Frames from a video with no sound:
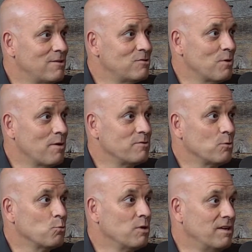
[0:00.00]
So I was
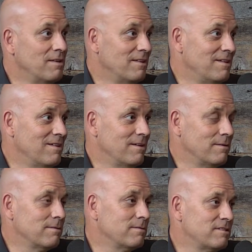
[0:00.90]
a really
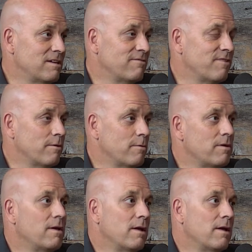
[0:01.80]
young CFO